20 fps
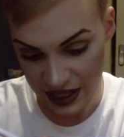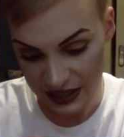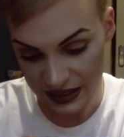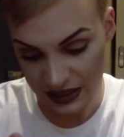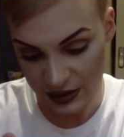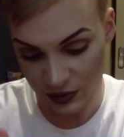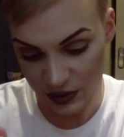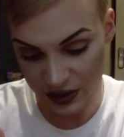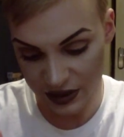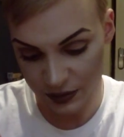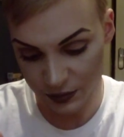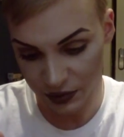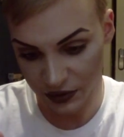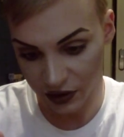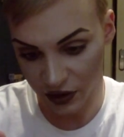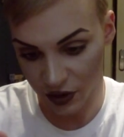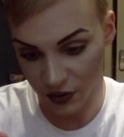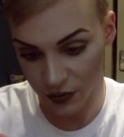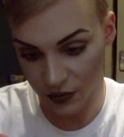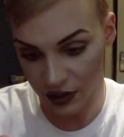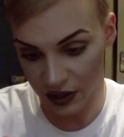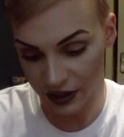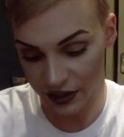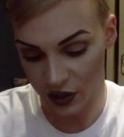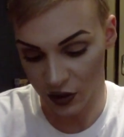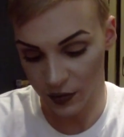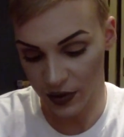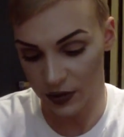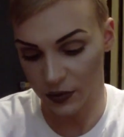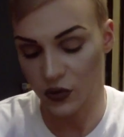similar to Plum but a
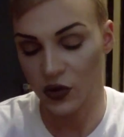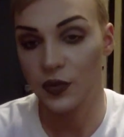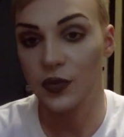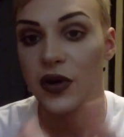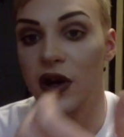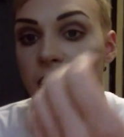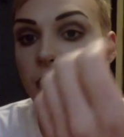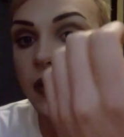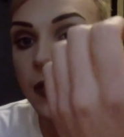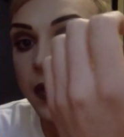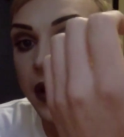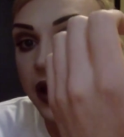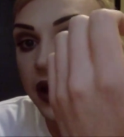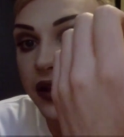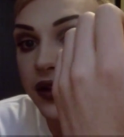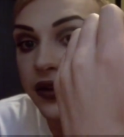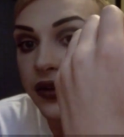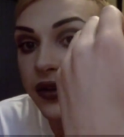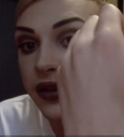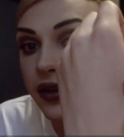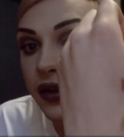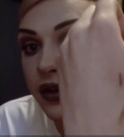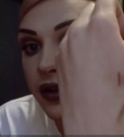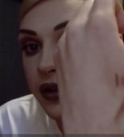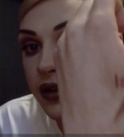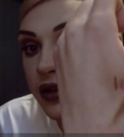little bit more purple based.